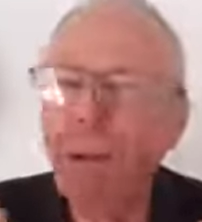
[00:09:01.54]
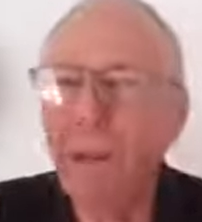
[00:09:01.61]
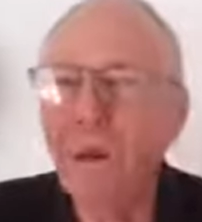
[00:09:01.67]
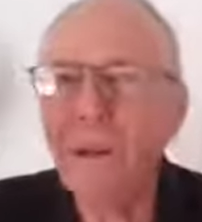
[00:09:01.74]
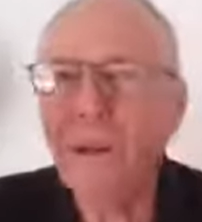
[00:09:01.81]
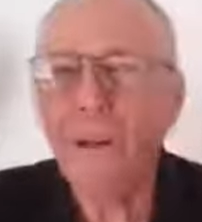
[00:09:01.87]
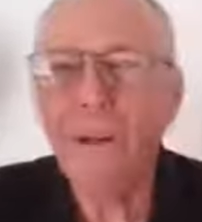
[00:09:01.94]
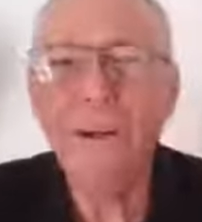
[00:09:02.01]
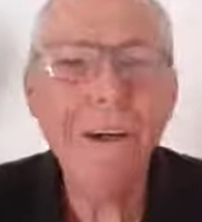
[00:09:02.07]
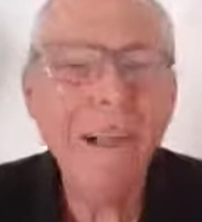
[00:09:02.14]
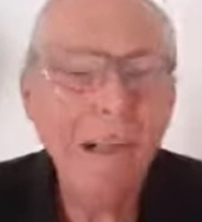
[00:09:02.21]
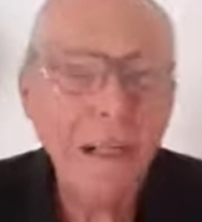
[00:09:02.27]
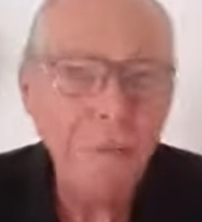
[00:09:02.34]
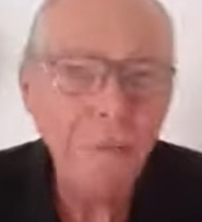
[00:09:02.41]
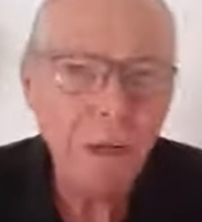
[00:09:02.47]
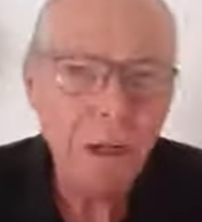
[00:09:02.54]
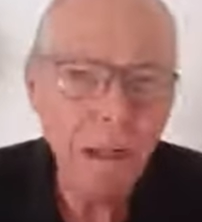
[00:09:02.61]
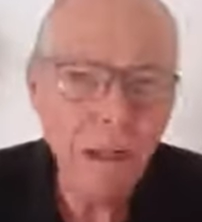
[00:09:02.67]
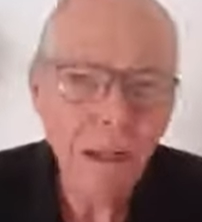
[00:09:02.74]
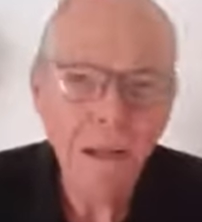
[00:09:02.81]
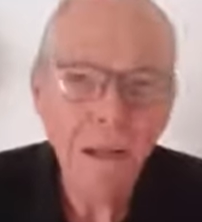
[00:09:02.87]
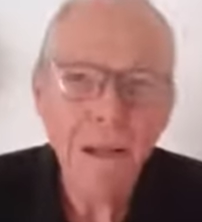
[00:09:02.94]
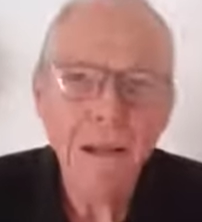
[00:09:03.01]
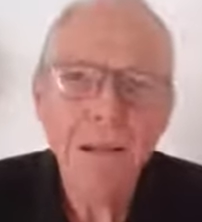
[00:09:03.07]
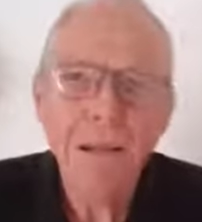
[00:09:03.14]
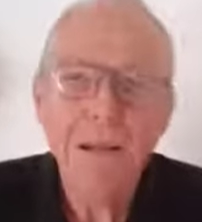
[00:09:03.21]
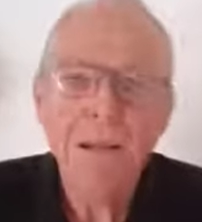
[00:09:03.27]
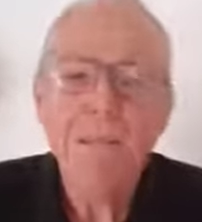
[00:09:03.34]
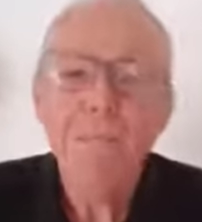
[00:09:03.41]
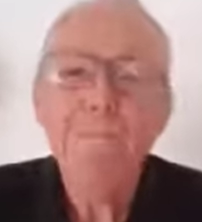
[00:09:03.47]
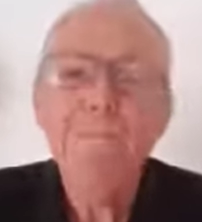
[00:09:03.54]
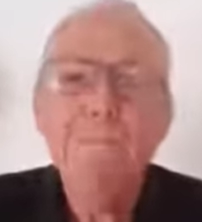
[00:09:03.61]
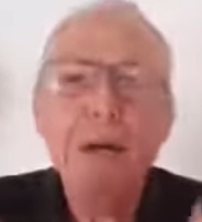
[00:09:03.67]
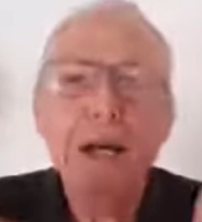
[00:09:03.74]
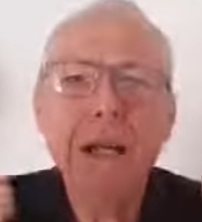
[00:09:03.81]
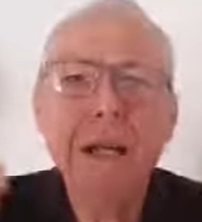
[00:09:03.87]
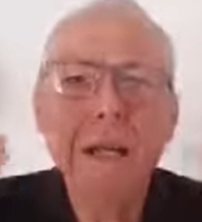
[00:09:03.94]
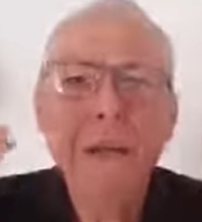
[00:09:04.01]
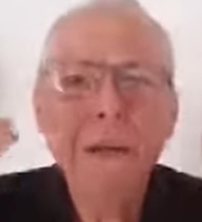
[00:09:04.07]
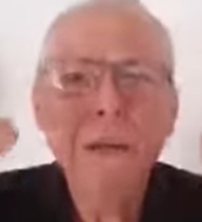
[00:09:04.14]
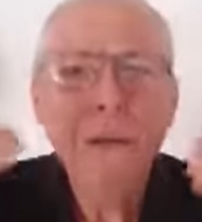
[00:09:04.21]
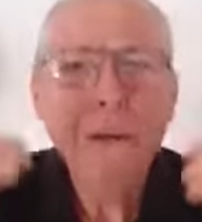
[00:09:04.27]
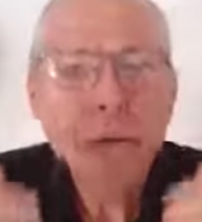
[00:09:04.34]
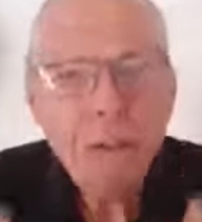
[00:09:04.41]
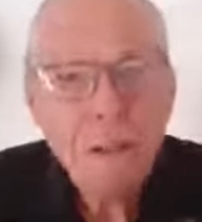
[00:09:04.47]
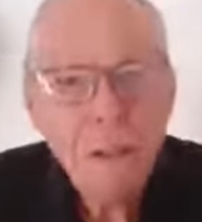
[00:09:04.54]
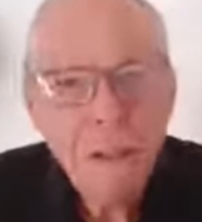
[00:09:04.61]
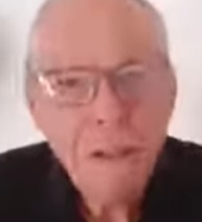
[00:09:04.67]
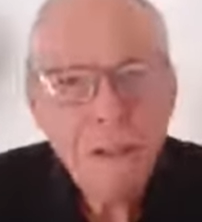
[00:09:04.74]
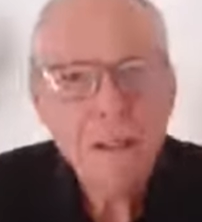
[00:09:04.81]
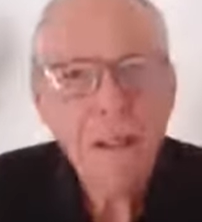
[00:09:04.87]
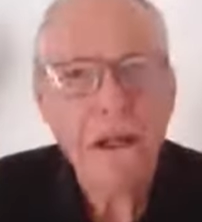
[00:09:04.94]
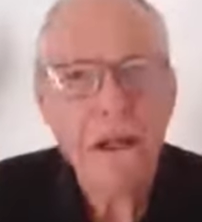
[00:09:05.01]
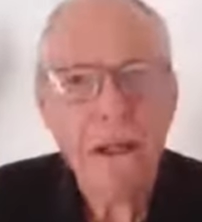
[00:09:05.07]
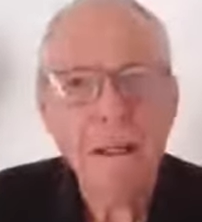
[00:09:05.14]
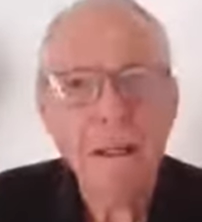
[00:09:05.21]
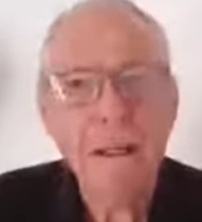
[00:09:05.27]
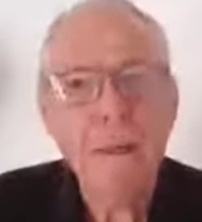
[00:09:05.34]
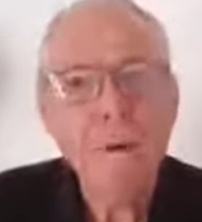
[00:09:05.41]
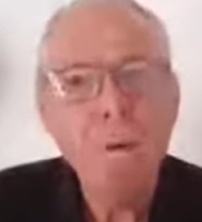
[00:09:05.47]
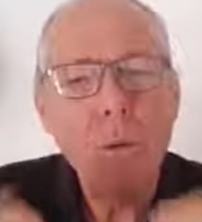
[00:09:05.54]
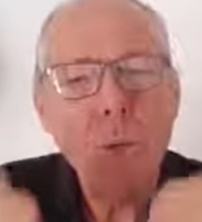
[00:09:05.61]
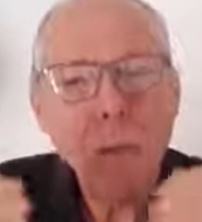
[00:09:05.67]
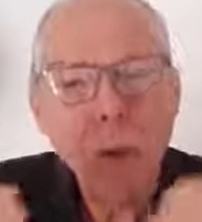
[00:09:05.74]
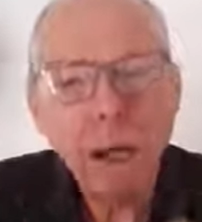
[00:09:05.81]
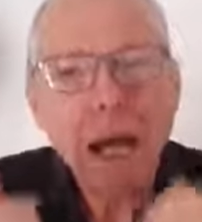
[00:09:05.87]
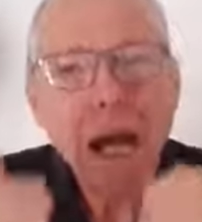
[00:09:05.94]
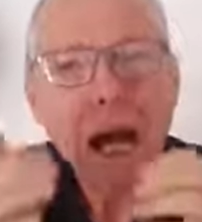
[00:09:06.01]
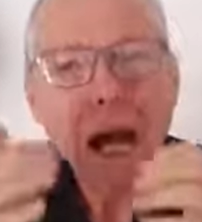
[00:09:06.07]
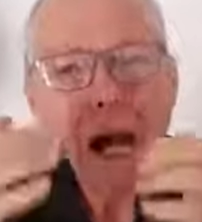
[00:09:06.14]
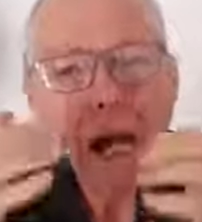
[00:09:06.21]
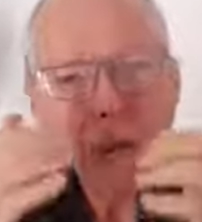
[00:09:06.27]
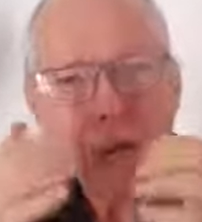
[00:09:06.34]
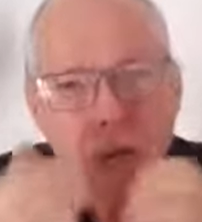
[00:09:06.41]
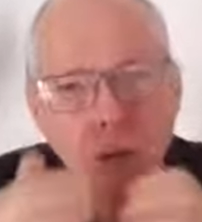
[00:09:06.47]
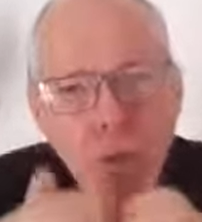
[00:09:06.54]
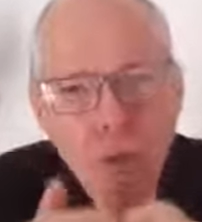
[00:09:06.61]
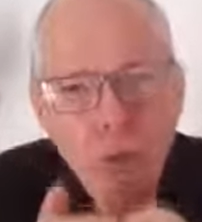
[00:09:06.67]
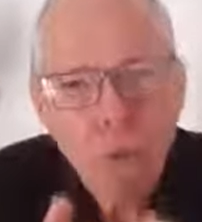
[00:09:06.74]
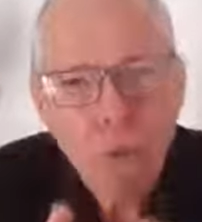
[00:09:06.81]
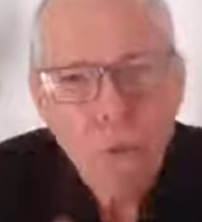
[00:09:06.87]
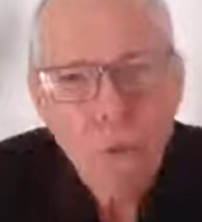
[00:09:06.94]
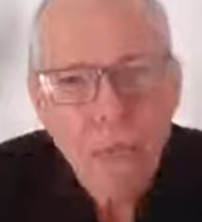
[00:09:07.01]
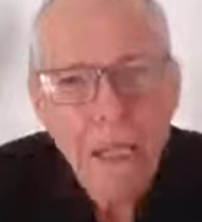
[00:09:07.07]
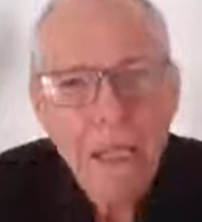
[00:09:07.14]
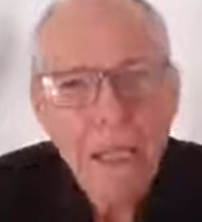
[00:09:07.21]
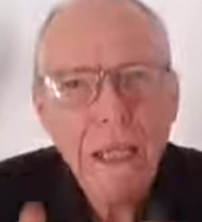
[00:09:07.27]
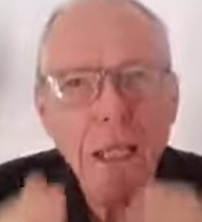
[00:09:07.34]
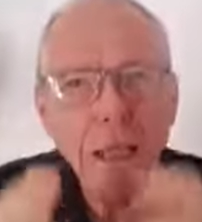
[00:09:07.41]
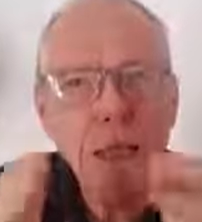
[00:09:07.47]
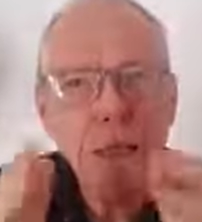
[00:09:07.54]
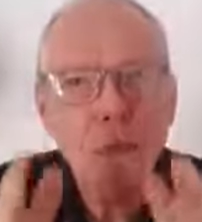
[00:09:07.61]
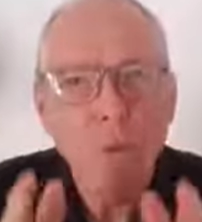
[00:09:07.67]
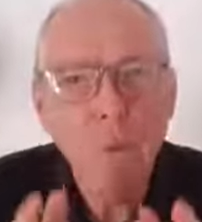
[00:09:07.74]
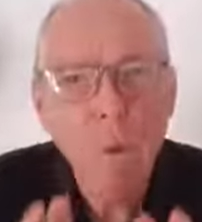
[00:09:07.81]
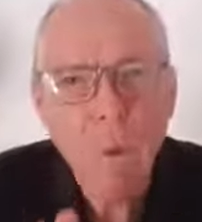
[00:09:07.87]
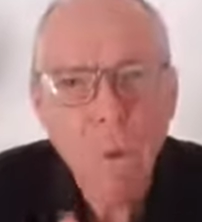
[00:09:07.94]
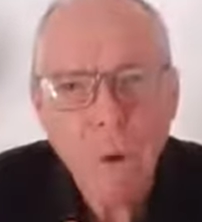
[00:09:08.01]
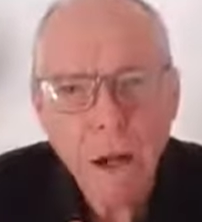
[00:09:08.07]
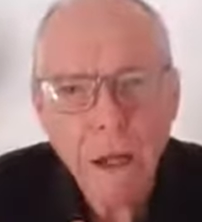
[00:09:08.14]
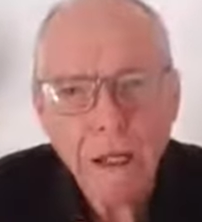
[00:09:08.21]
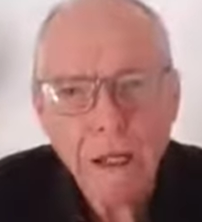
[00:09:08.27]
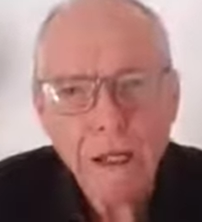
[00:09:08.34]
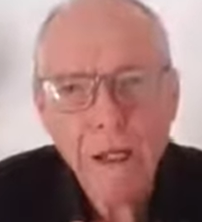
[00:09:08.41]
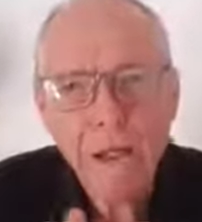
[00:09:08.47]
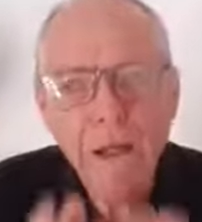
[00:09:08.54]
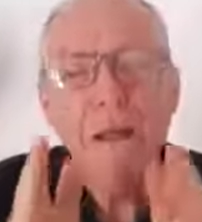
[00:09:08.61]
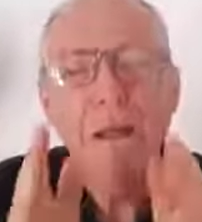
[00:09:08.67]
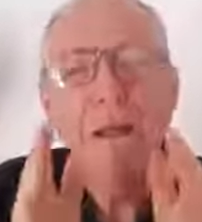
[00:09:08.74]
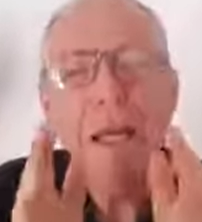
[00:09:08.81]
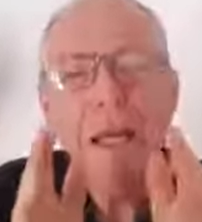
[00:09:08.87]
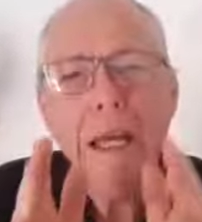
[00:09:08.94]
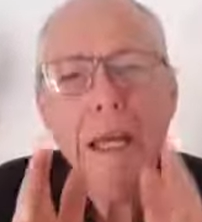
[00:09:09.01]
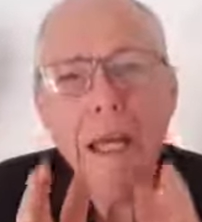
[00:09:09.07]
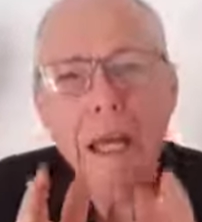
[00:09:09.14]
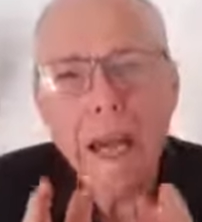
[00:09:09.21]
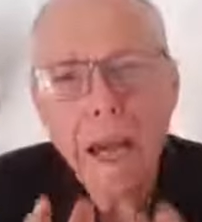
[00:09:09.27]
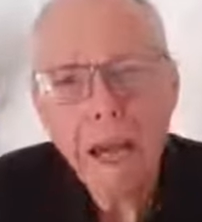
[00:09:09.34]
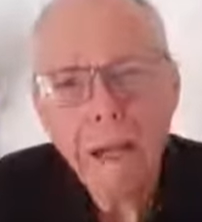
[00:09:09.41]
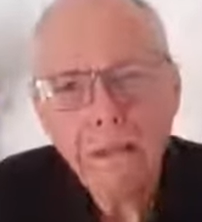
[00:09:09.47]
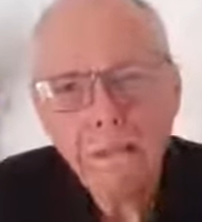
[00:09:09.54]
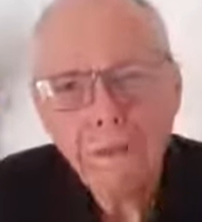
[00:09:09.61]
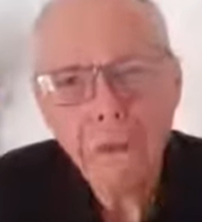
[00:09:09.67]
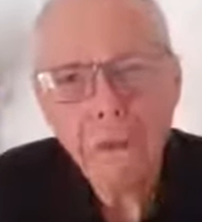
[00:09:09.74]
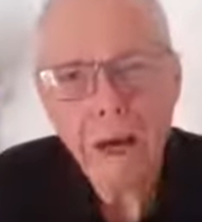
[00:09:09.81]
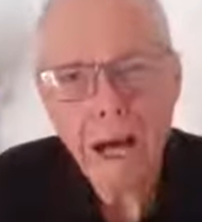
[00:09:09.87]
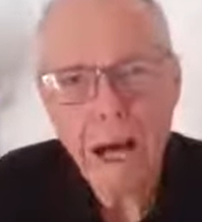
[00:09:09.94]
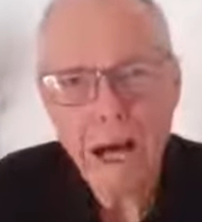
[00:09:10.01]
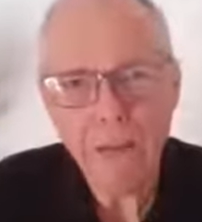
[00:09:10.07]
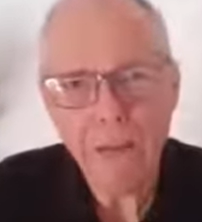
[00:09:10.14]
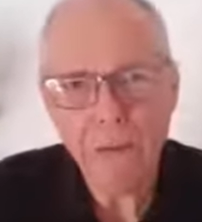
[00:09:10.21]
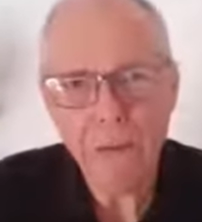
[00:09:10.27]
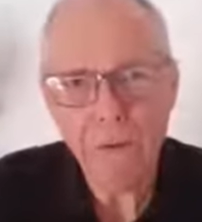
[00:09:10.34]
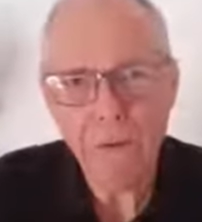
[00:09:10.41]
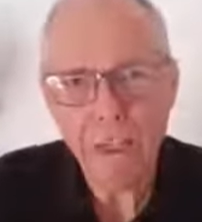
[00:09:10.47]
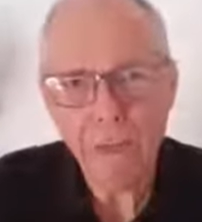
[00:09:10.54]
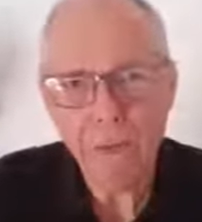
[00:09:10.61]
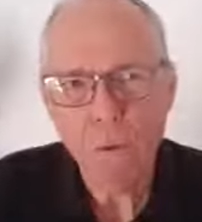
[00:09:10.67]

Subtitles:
want to hurt anybody, but you've got to decide, what do you really want out of your art career?